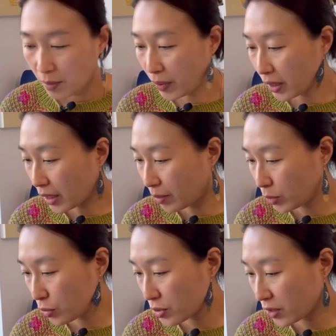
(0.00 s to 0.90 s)
but I'm
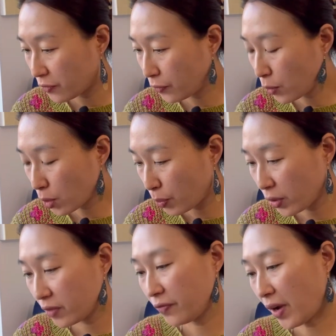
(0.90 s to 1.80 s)
using
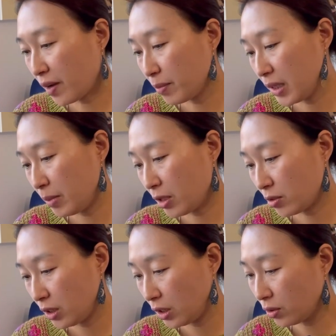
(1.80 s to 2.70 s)

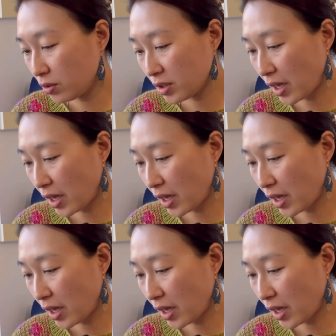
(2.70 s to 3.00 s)
4.5mm needles,